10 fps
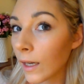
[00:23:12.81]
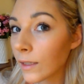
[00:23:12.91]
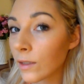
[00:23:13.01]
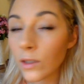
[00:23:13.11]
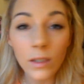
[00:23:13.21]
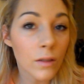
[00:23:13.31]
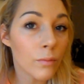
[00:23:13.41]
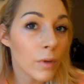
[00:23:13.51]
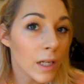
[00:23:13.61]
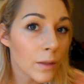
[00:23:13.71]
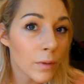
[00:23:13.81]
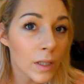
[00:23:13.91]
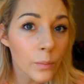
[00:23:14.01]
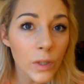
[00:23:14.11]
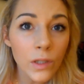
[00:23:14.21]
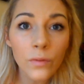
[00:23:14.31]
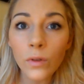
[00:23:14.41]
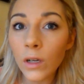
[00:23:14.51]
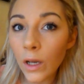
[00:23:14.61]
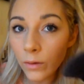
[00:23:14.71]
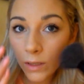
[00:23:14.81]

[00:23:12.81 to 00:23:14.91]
It adds just a really beautiful glow